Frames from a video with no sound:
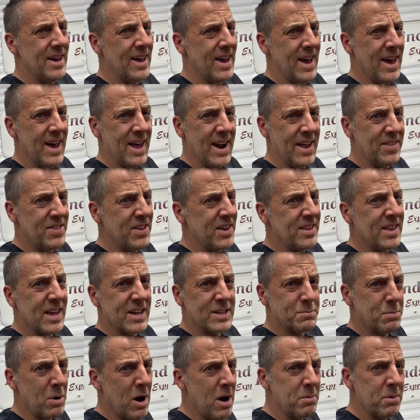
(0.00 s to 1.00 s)
And I think
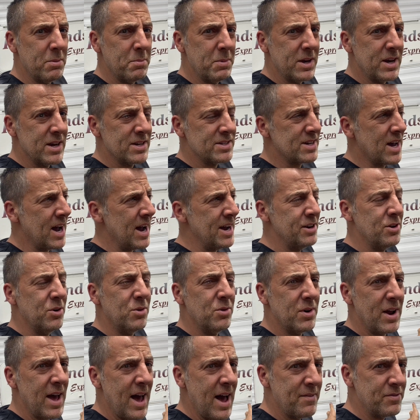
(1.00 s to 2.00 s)
that's probably because I
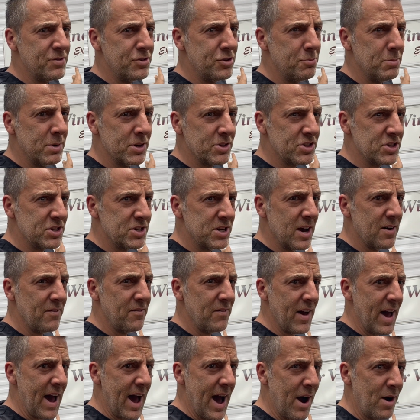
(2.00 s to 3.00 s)
don't have too much
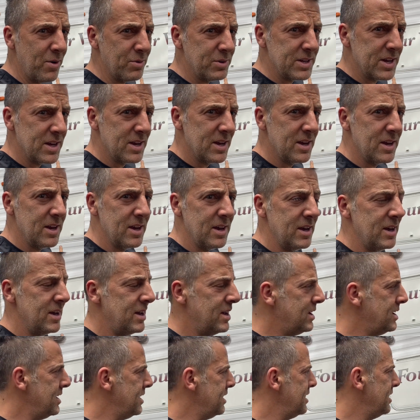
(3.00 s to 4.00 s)
stuff out
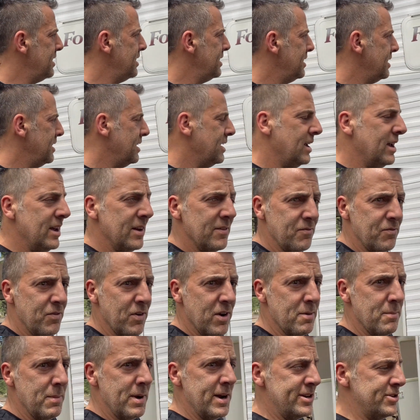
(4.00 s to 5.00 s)
in
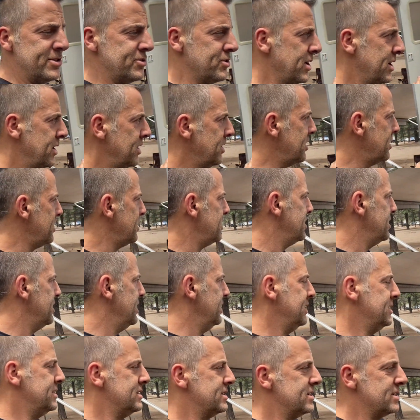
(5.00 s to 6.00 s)
front of my trailer.
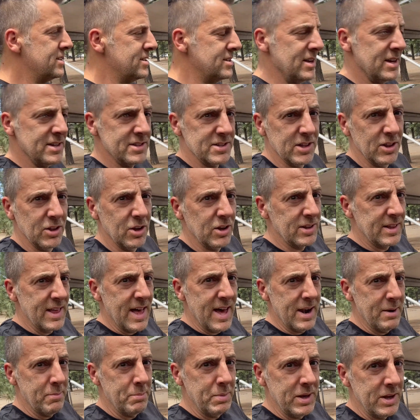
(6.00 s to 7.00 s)
It doesn't look
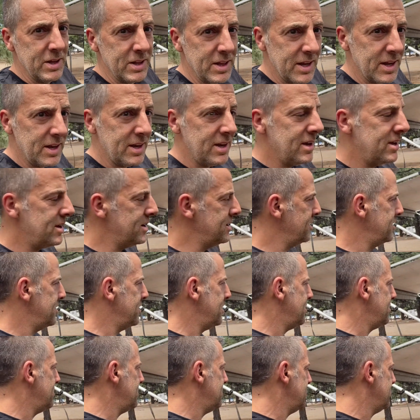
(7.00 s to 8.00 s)
that appealing, you
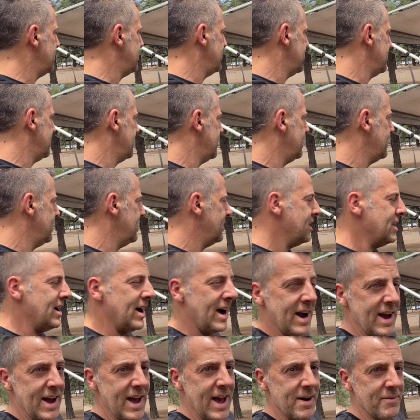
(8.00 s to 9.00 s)
know.
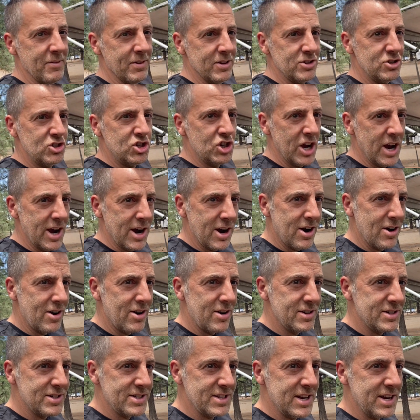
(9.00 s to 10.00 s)
I have a
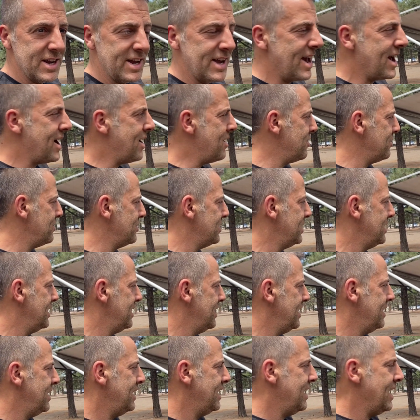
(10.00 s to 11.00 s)
chair sitting out
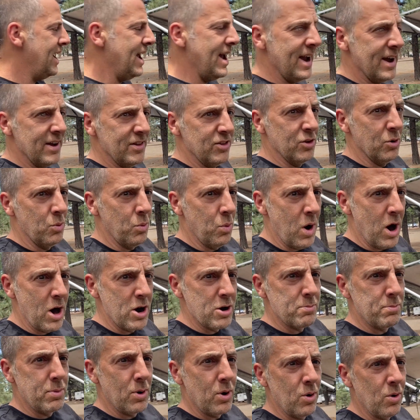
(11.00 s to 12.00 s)
and the
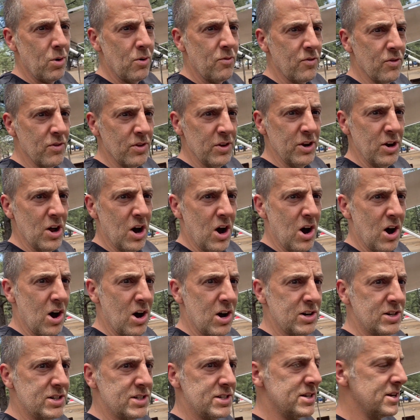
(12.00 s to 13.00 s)
water bowl for the
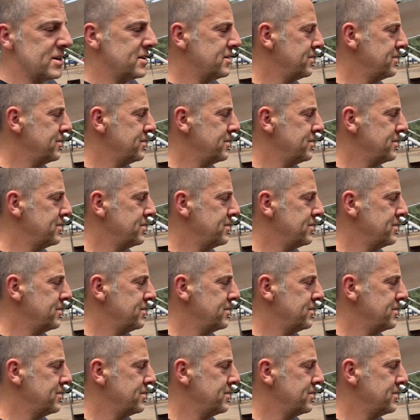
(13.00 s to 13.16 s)
dogs